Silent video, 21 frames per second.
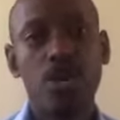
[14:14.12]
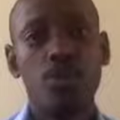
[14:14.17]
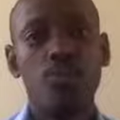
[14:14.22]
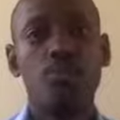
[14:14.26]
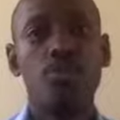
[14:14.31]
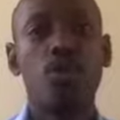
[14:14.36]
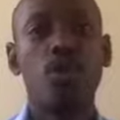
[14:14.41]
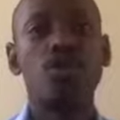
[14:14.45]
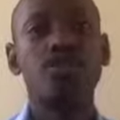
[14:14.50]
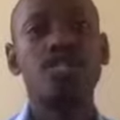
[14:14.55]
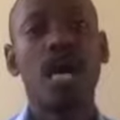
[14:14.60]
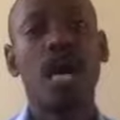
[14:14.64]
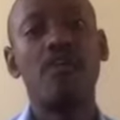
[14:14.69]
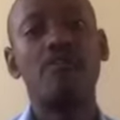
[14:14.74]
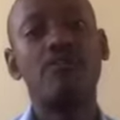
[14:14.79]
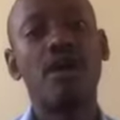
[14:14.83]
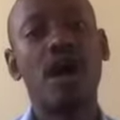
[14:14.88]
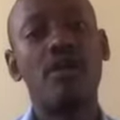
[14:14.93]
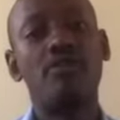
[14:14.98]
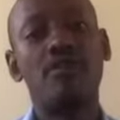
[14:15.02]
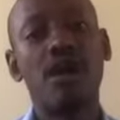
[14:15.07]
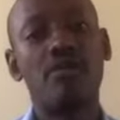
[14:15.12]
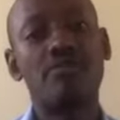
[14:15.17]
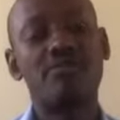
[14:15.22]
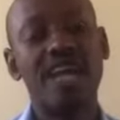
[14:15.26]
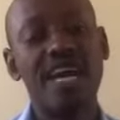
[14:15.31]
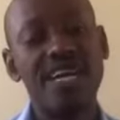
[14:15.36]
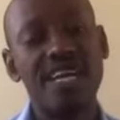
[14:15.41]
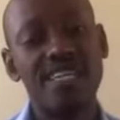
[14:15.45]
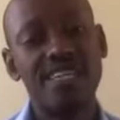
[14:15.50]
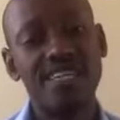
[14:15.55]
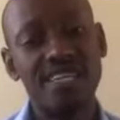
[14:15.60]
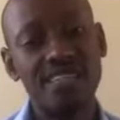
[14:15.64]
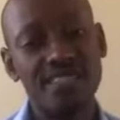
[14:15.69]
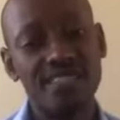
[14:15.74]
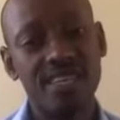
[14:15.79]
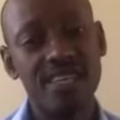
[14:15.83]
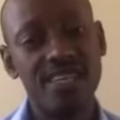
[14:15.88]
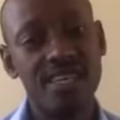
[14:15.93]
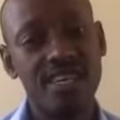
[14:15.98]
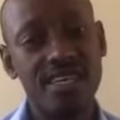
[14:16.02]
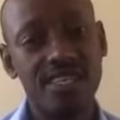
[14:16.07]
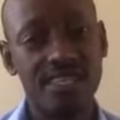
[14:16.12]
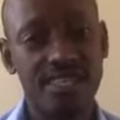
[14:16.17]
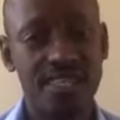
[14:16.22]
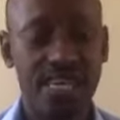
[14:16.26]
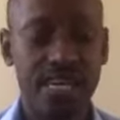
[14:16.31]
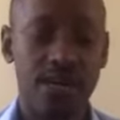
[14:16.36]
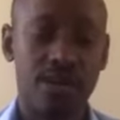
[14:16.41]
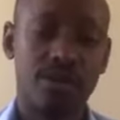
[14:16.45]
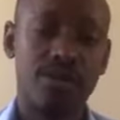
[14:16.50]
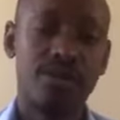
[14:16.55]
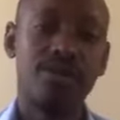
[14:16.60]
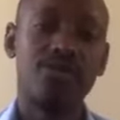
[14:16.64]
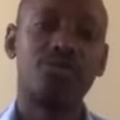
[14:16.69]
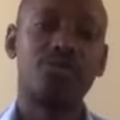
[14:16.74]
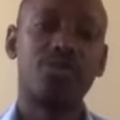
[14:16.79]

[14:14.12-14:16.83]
Because I've done a tested Excel